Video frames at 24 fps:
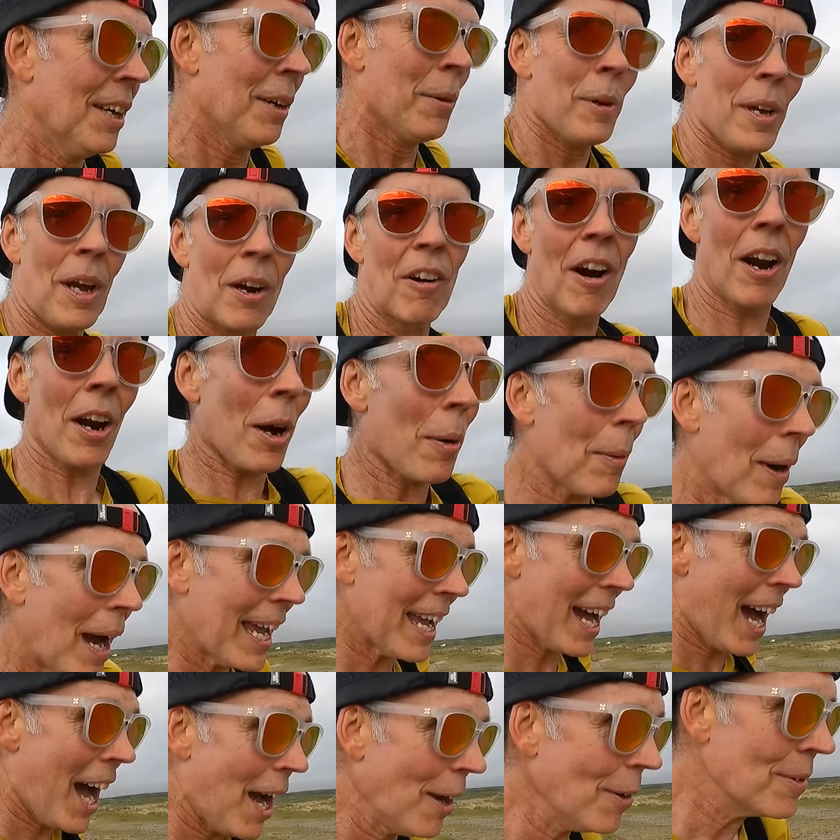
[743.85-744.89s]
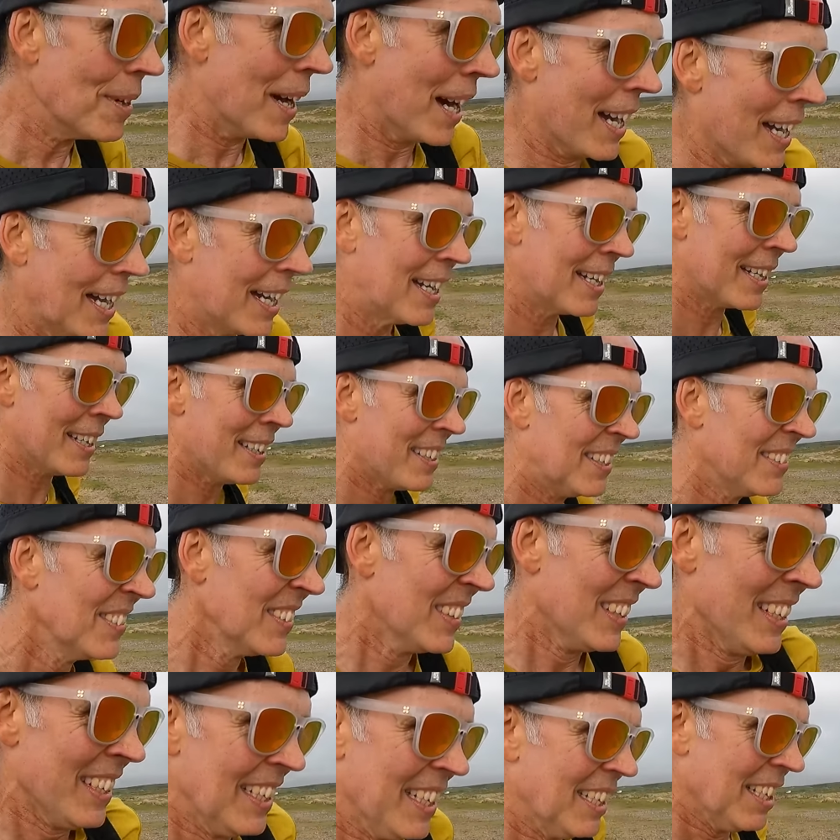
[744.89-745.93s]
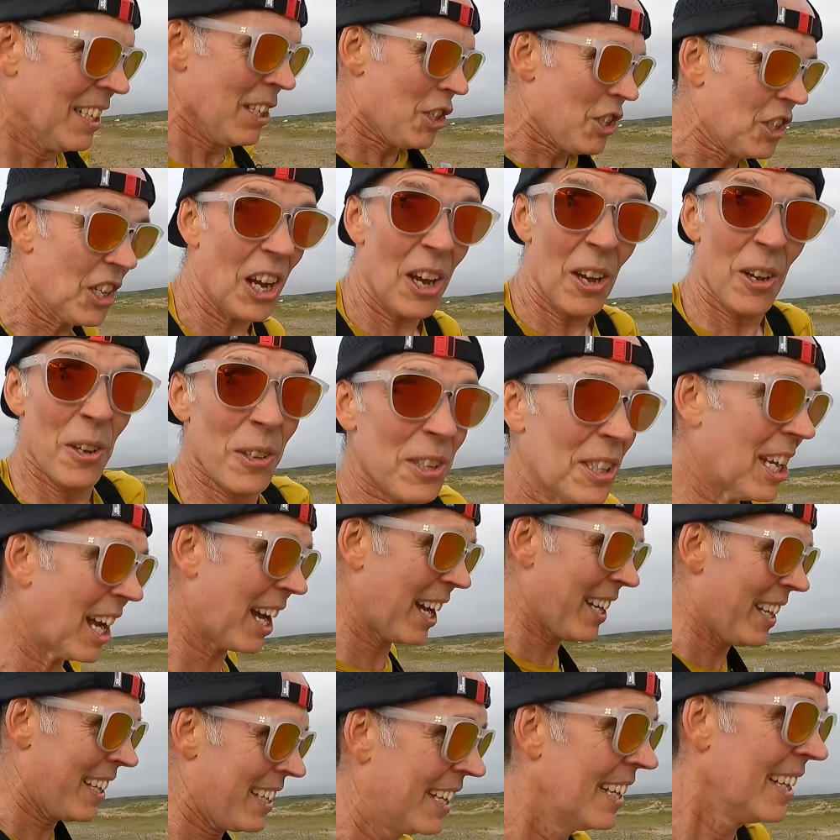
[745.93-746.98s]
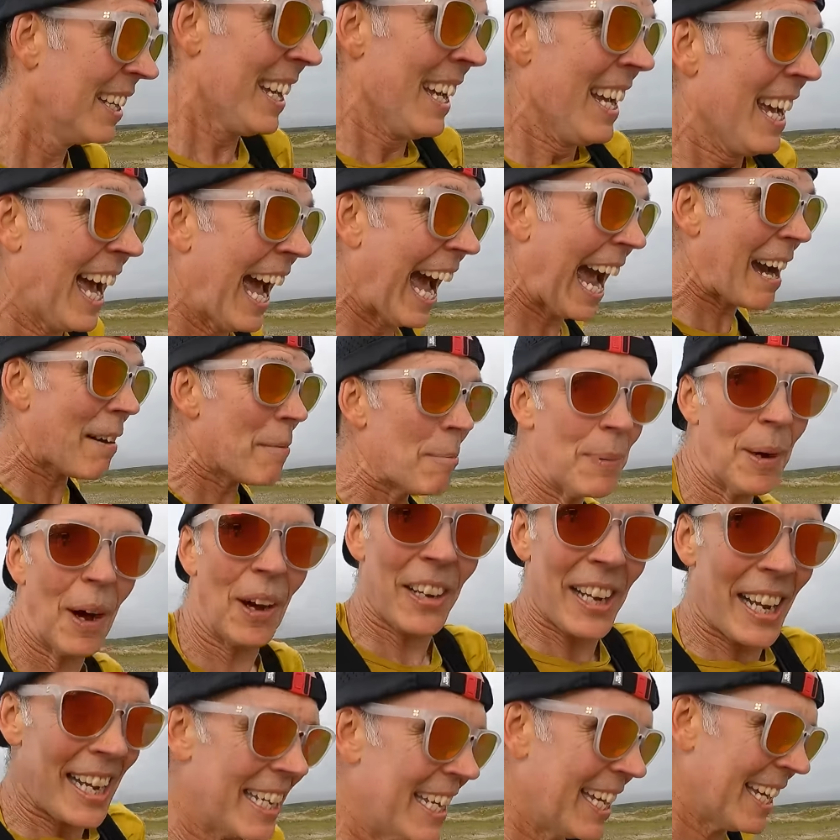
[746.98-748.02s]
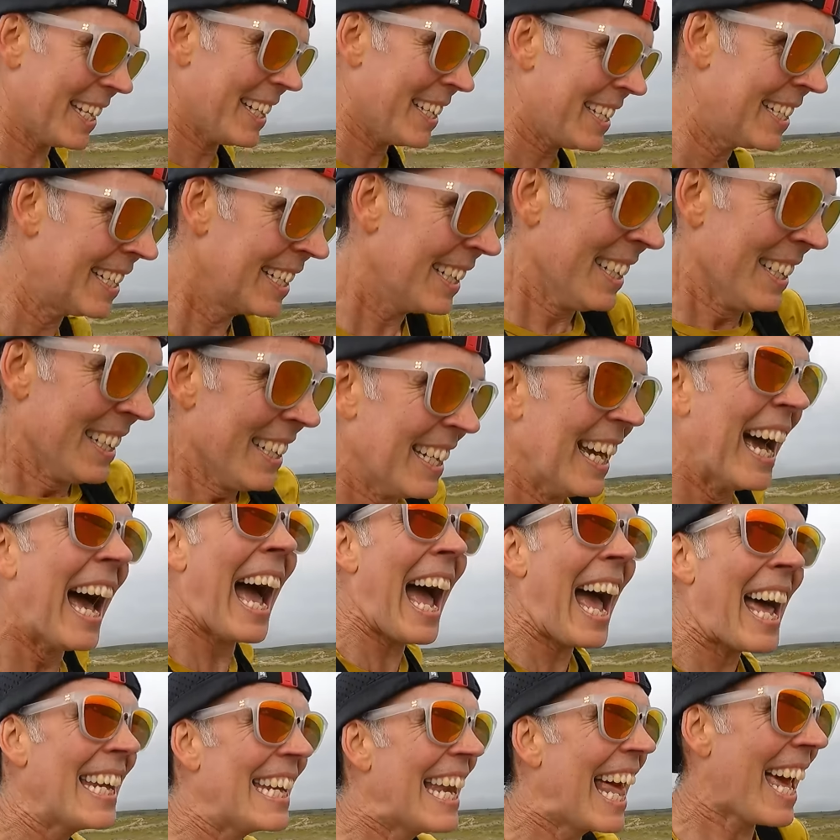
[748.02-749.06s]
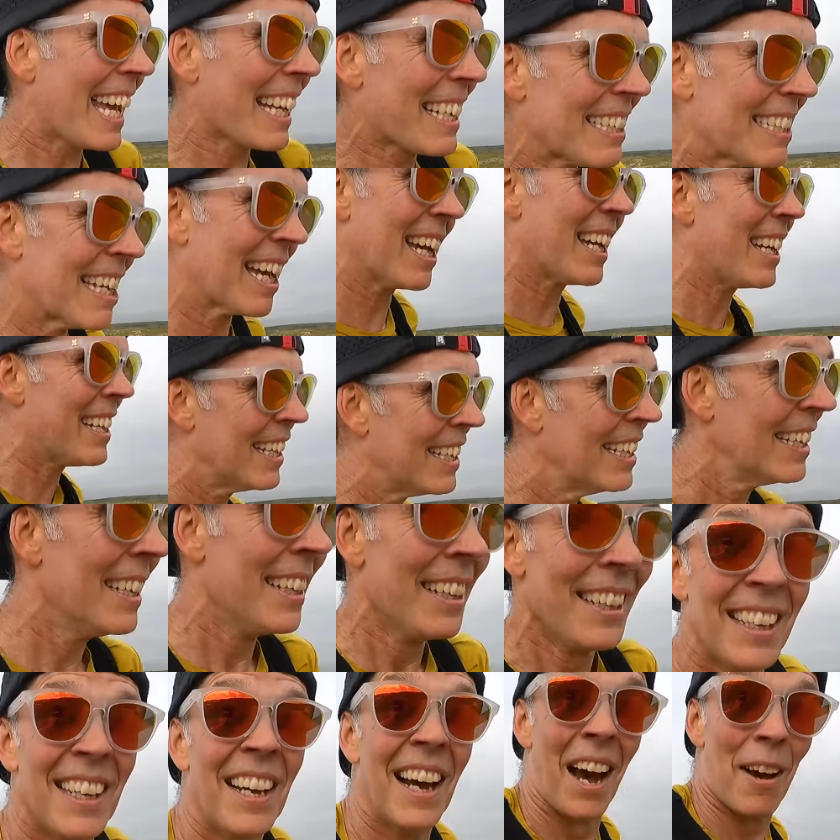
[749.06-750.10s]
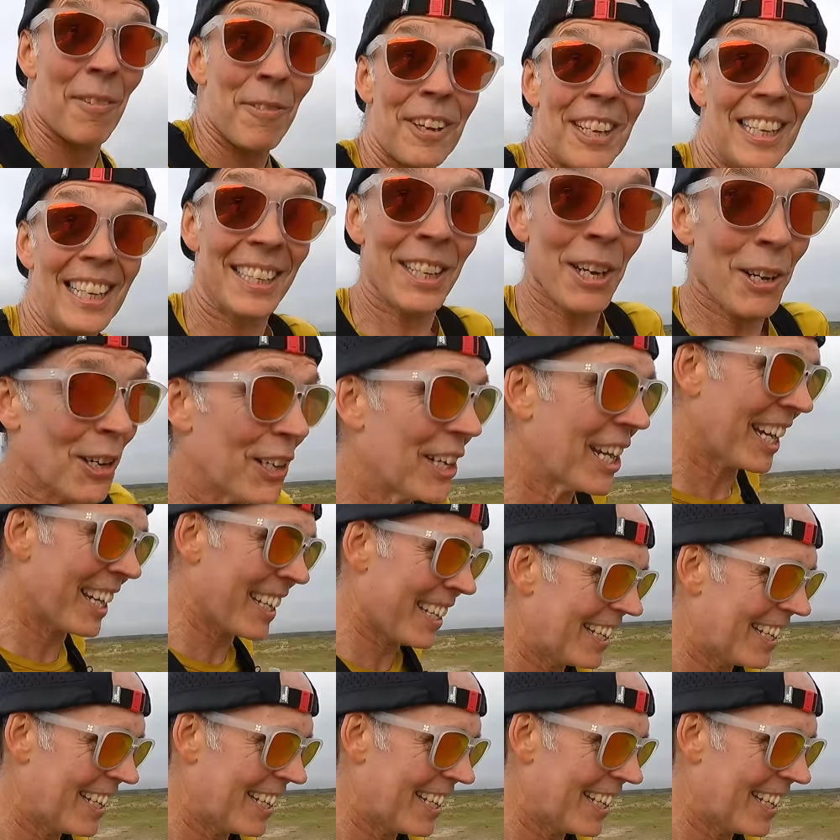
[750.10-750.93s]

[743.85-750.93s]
We are on our way home. Shoes and body and legs are feeling good.